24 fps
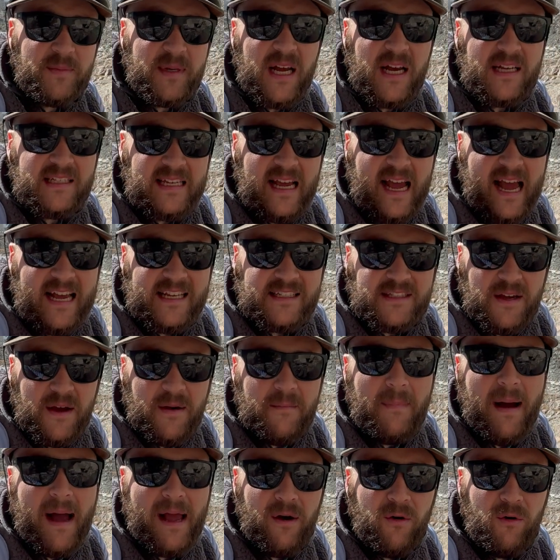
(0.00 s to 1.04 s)
because it has
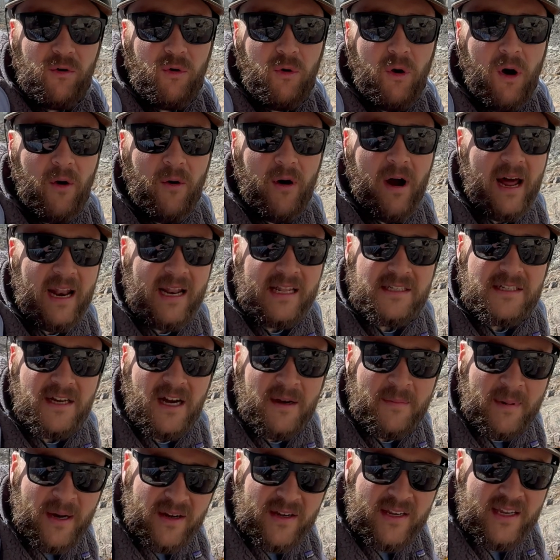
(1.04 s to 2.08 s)
my own quote on it. Talk
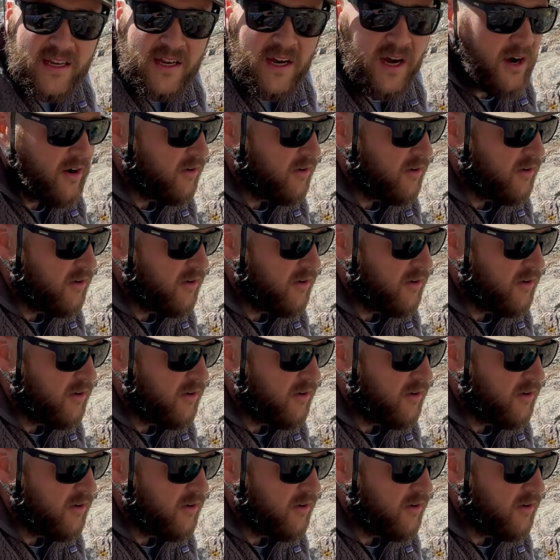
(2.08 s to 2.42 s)
about ego.